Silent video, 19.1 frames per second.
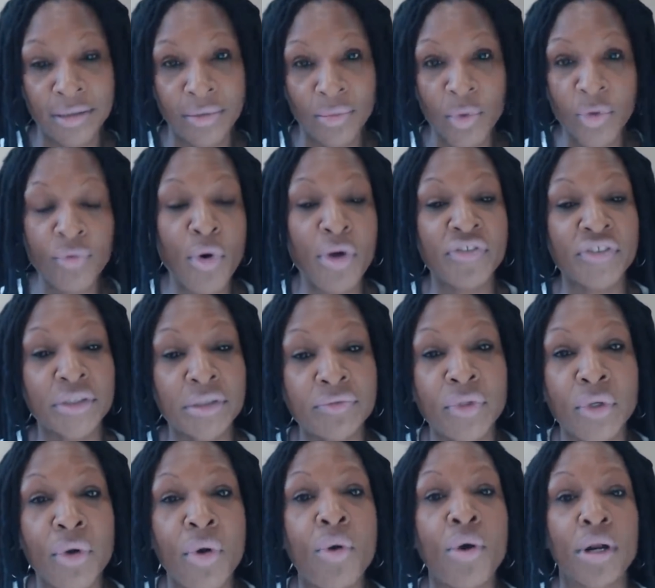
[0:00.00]
We're officers of
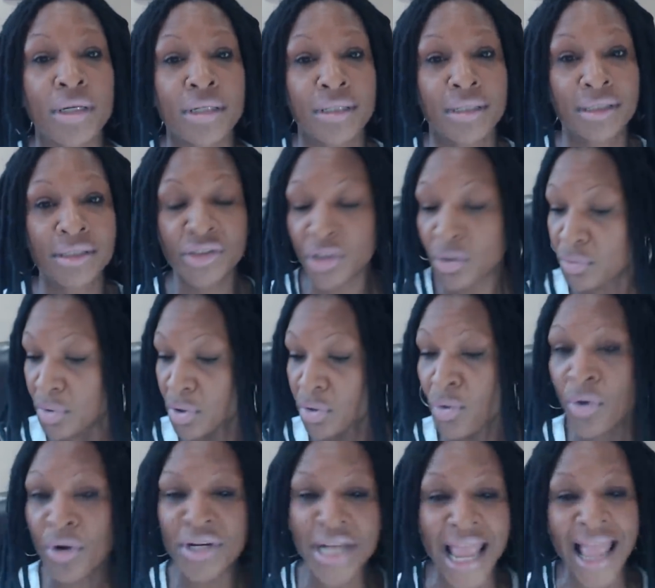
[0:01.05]
the court. So the
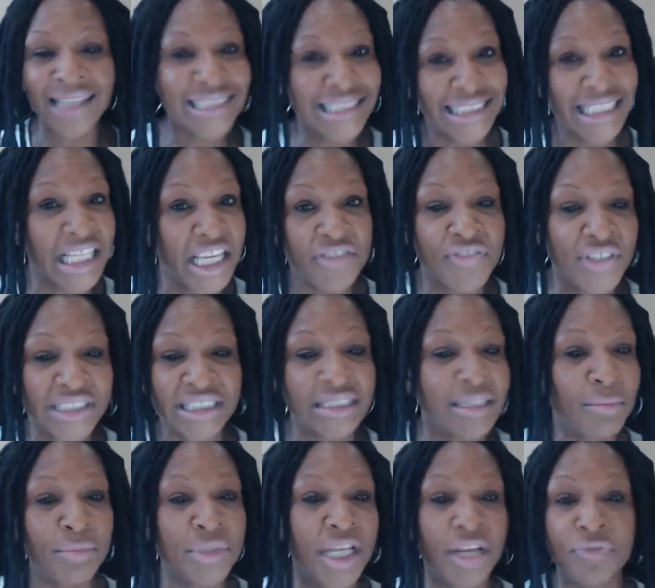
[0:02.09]
court has to give us
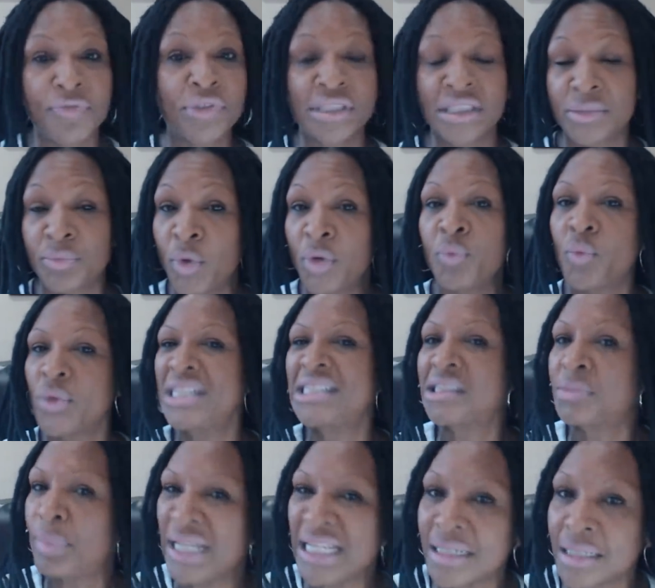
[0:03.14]
some deference when we
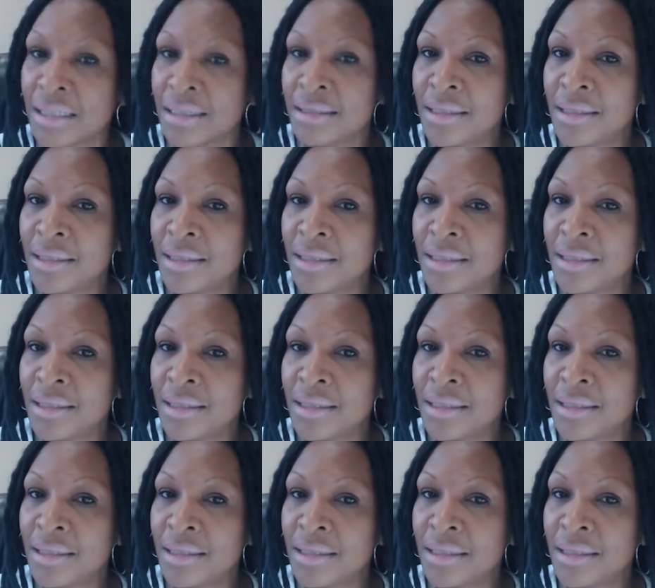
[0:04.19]
speak.